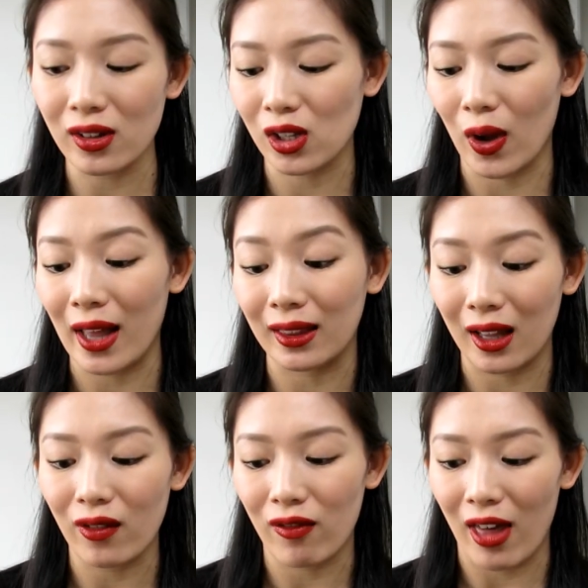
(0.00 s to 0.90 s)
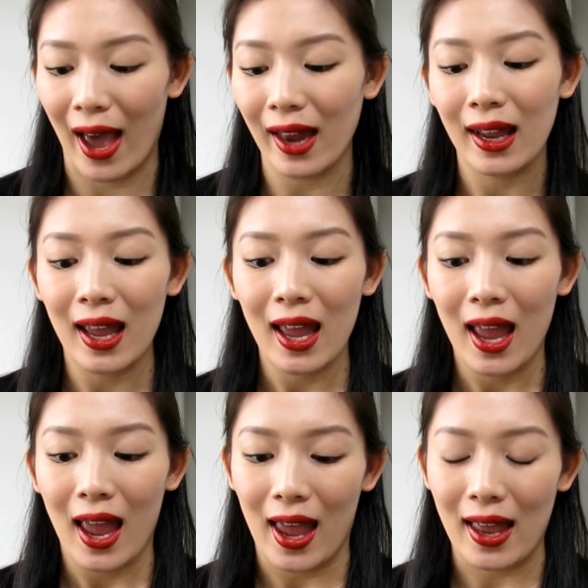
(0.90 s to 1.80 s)
so I love that.
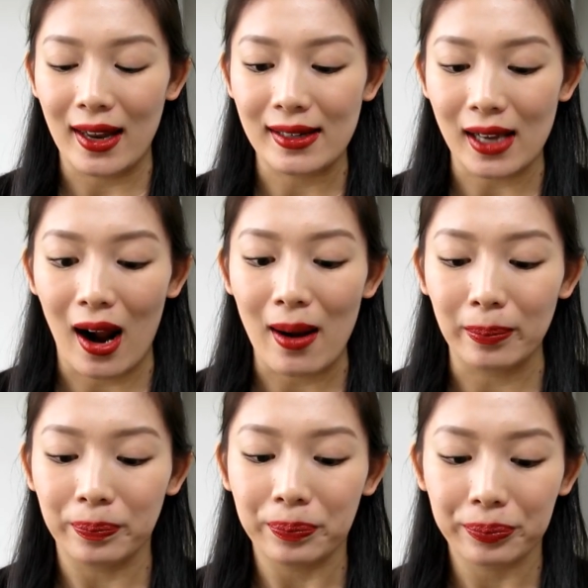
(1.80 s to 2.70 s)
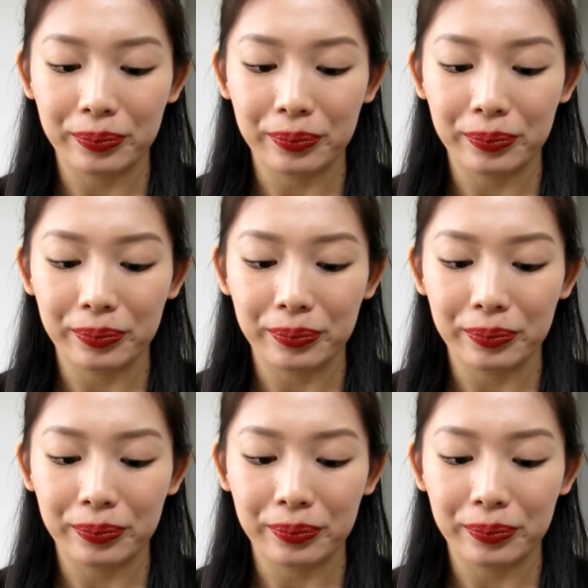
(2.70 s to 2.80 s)
And um,